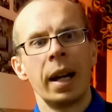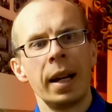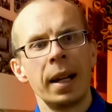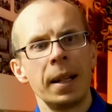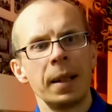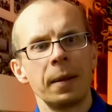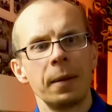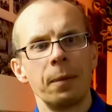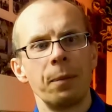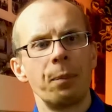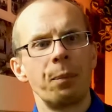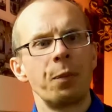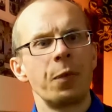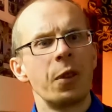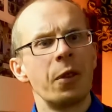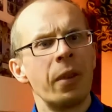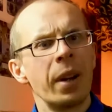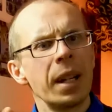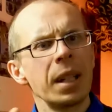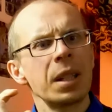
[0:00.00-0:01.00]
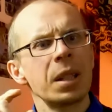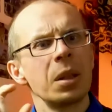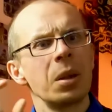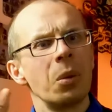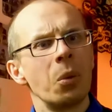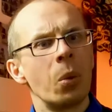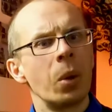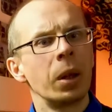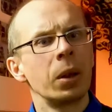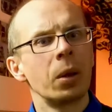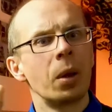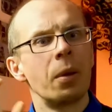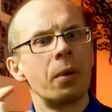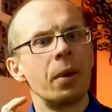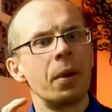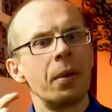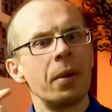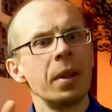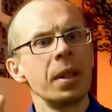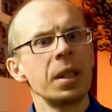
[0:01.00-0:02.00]
and that's one
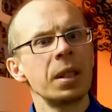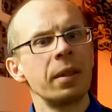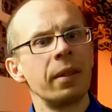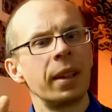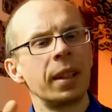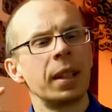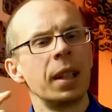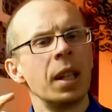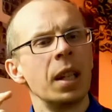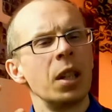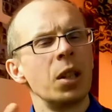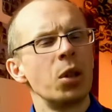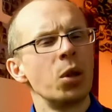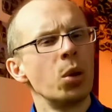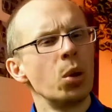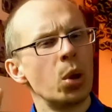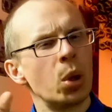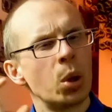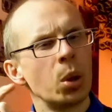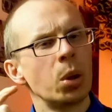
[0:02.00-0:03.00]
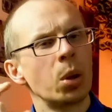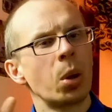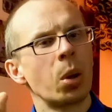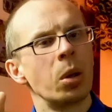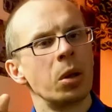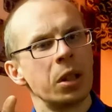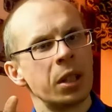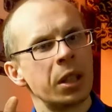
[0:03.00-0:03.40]
of the things that you should